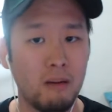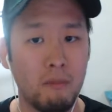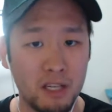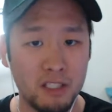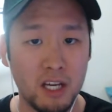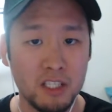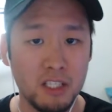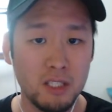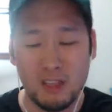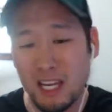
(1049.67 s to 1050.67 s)
of
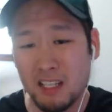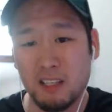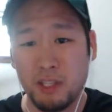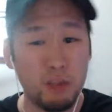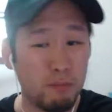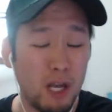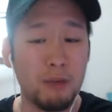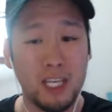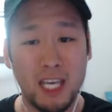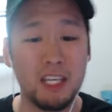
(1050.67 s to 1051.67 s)
montages, that is something you
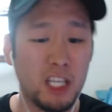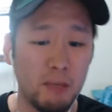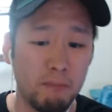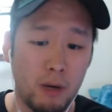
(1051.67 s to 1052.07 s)
probably can keep